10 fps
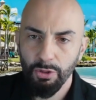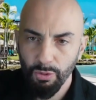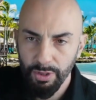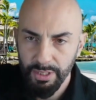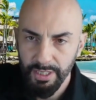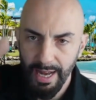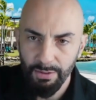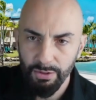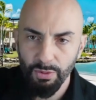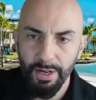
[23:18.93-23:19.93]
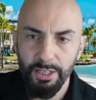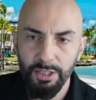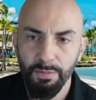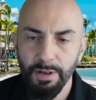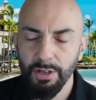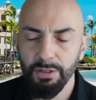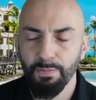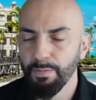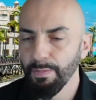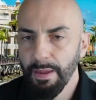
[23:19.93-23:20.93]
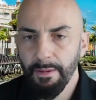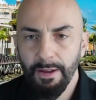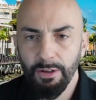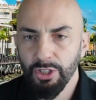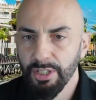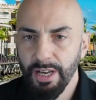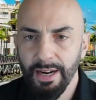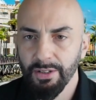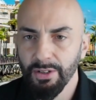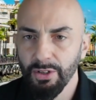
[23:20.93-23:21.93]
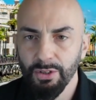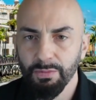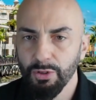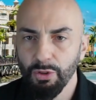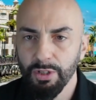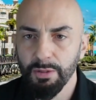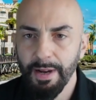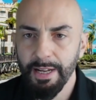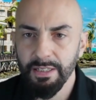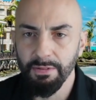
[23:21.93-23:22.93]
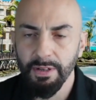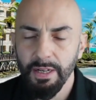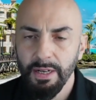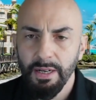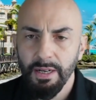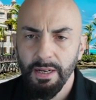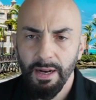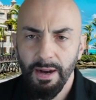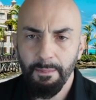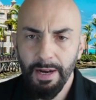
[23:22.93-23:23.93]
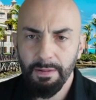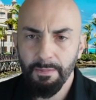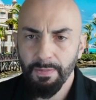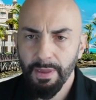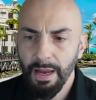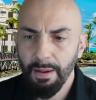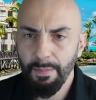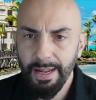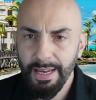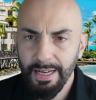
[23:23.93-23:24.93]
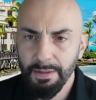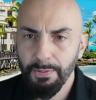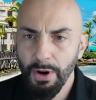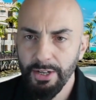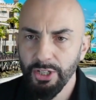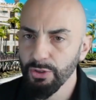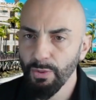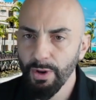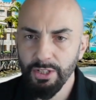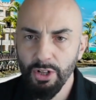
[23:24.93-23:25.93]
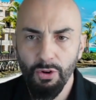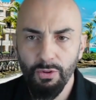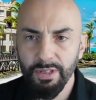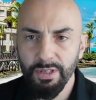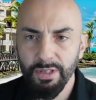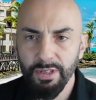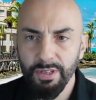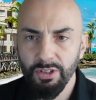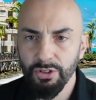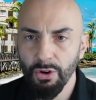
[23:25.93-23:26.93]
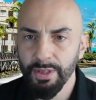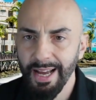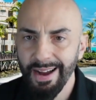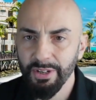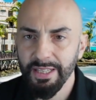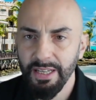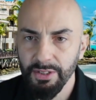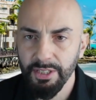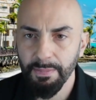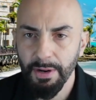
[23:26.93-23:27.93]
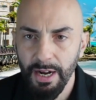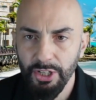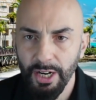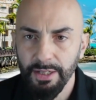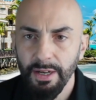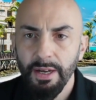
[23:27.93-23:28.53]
through its downswings because it just got a little too expensive. But many other projects, once the token starts going down, it kills the project.